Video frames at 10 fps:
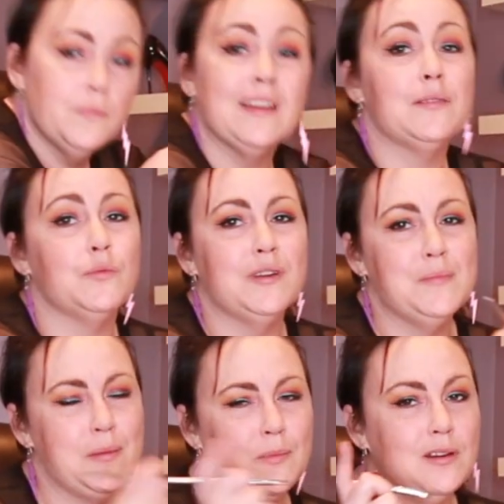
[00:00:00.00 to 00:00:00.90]
But
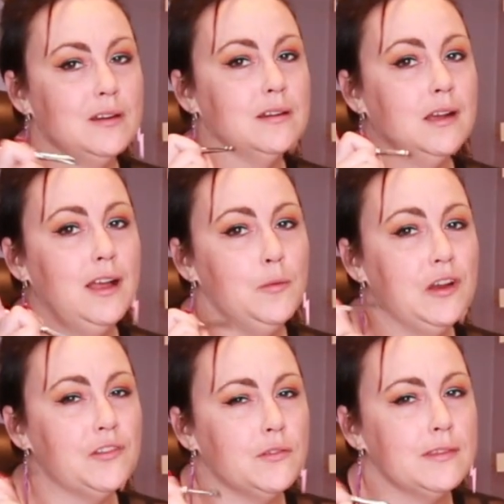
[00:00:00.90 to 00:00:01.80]
remember,
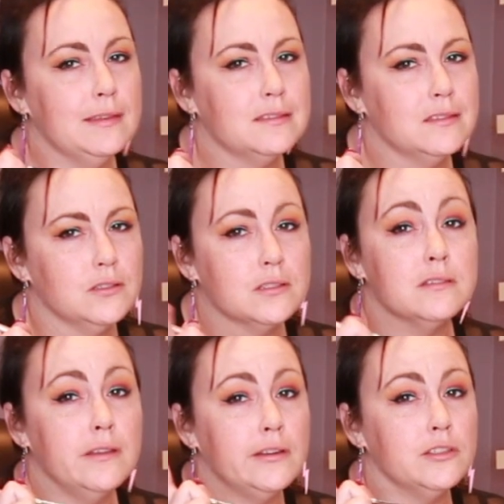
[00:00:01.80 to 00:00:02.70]
eyebrows are sisters,
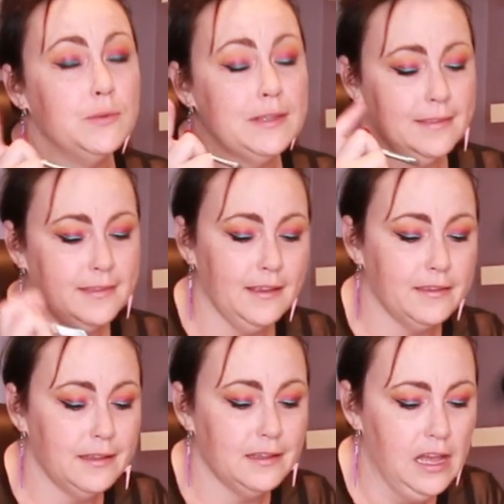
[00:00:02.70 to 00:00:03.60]
not twins. That's
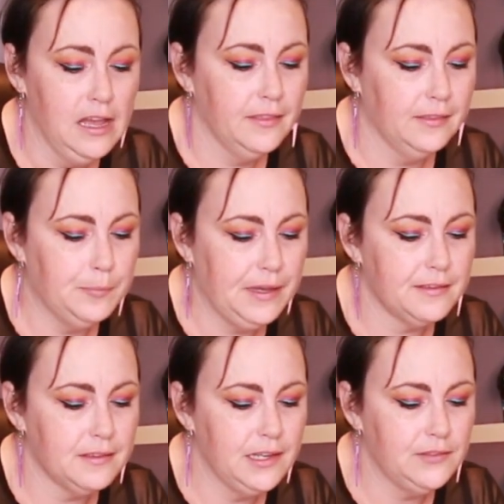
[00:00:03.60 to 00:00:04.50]
like the
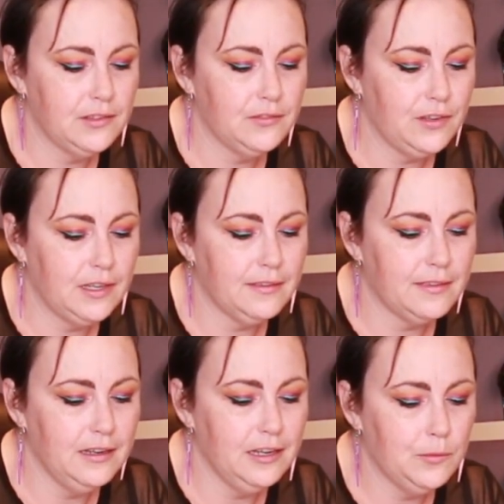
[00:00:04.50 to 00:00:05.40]
best life advice
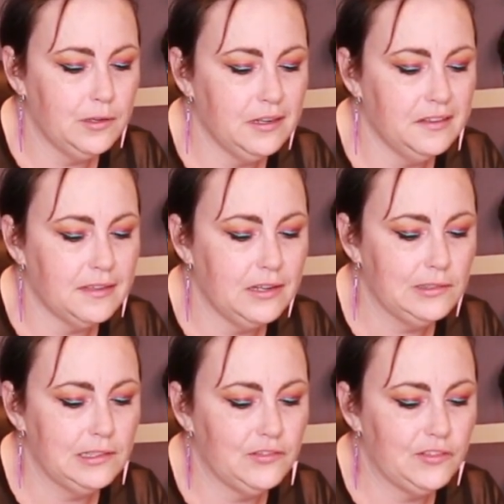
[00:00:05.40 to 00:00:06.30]
anyone has ever
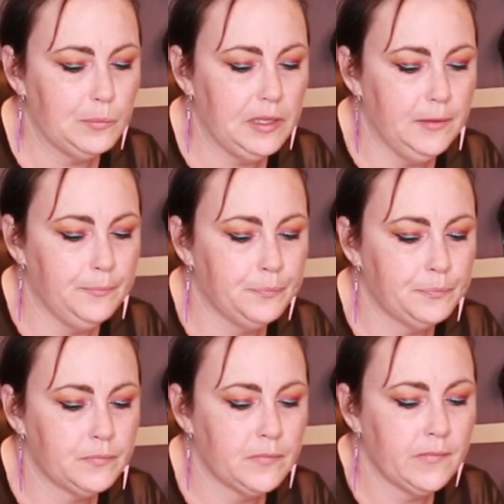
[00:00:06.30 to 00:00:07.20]
given me.
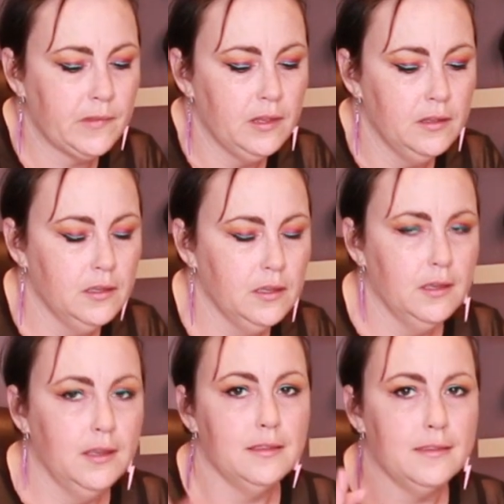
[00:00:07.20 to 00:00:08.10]

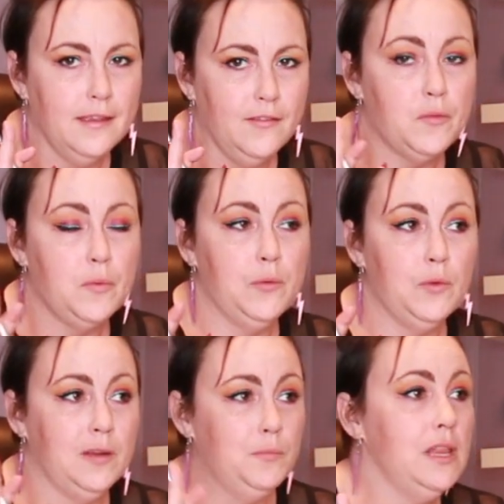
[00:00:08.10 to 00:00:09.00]
Saves me
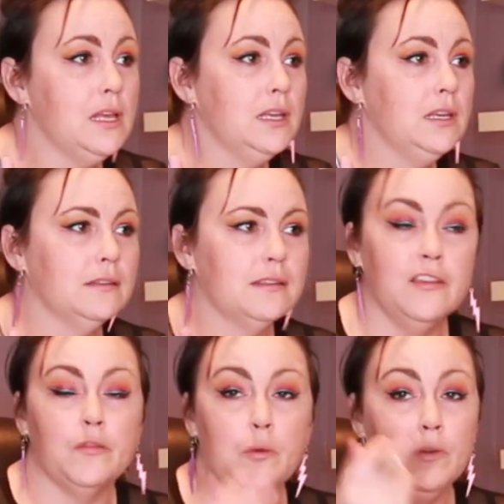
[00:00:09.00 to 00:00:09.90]
when I'm plucking, it
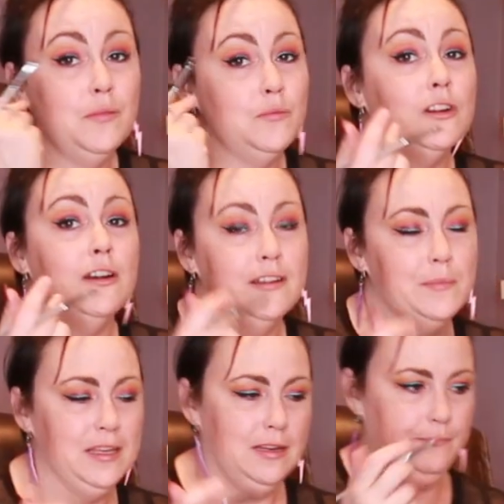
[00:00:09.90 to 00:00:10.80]
saves me when I'm drawing them
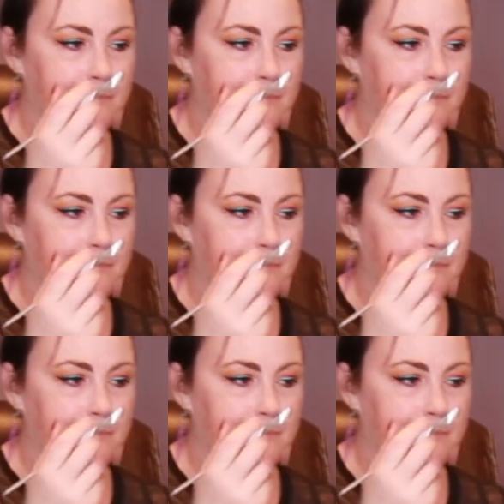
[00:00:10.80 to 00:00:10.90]
in.